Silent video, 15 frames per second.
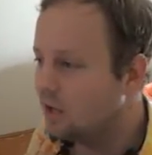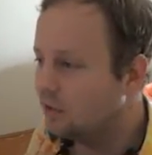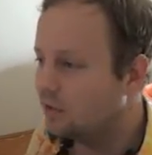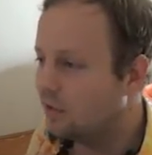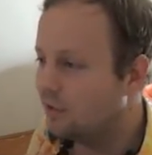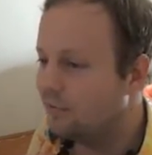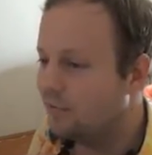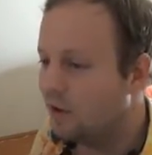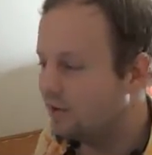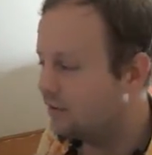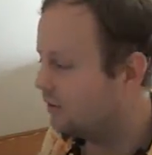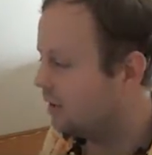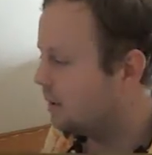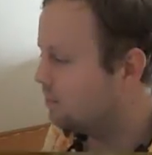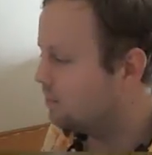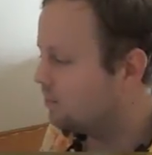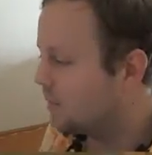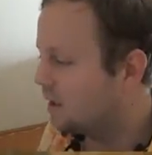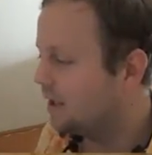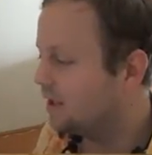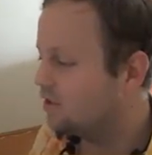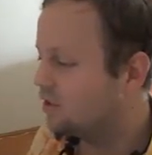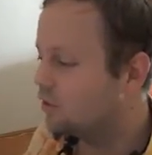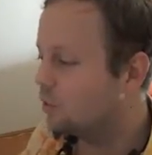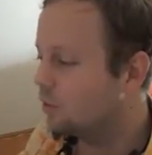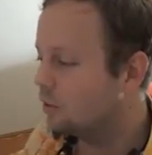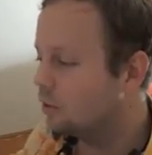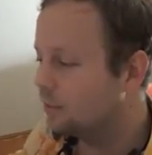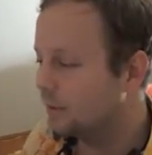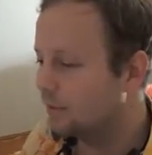So first up, let's just
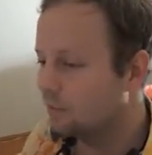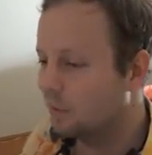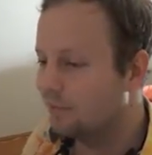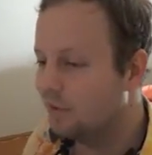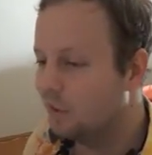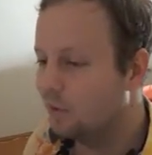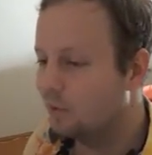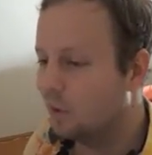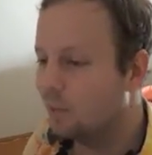do a little bit of review